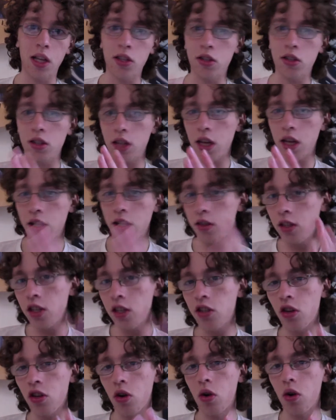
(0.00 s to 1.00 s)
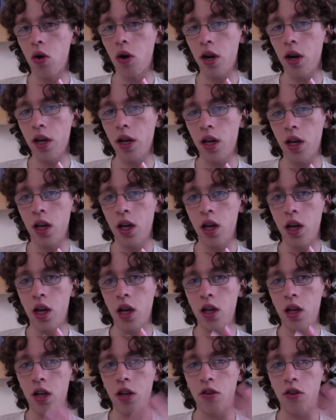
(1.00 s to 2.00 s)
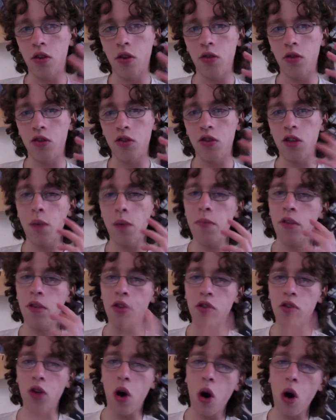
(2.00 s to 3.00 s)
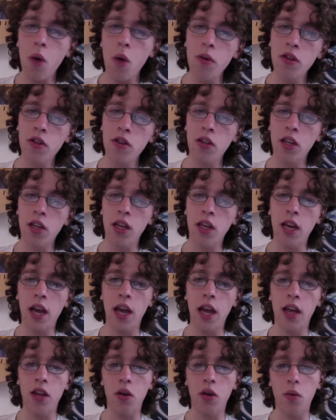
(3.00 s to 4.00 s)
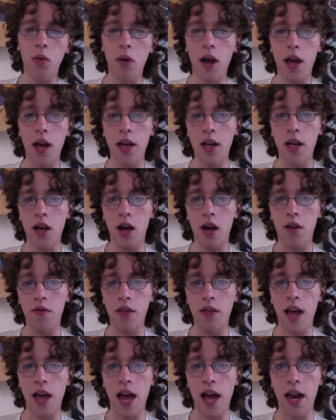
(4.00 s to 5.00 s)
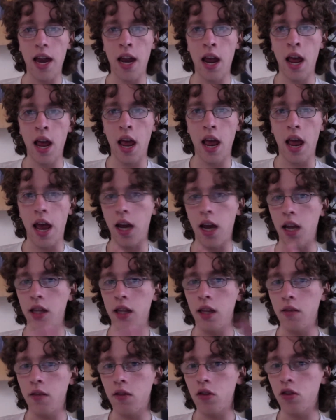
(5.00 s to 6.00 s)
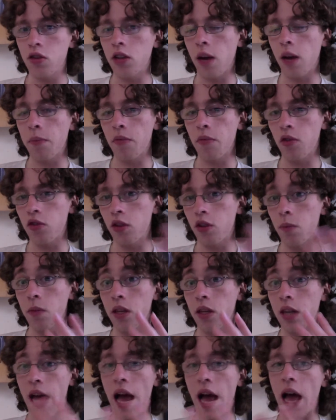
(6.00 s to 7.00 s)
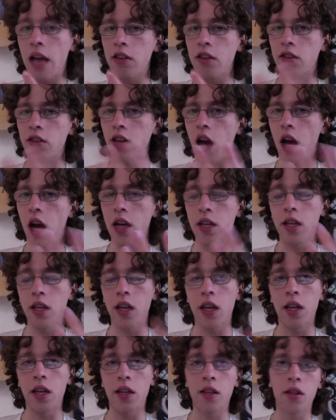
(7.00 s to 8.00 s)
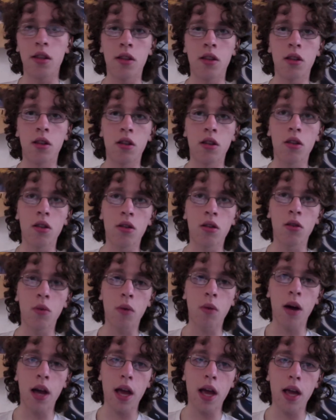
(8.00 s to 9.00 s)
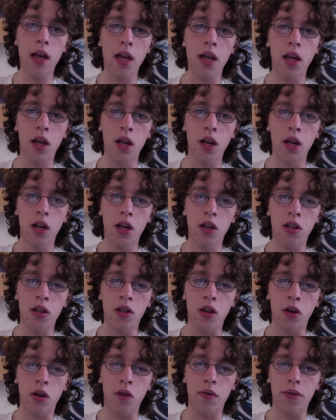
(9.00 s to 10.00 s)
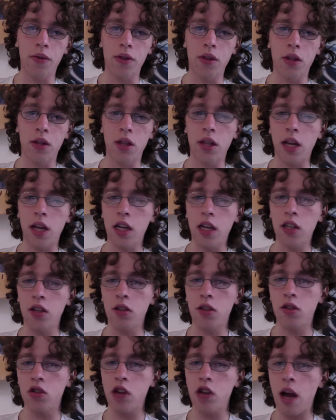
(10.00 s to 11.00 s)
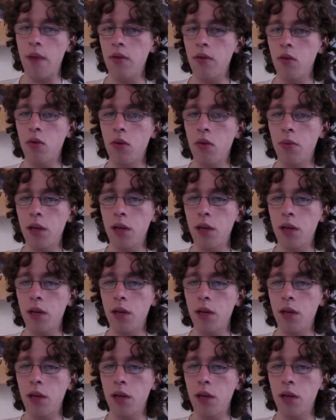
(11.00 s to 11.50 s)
so something's always going to get in the way of that. And at the end of this chapter, something has gotten in the way. So the next chapter will be interesting just to see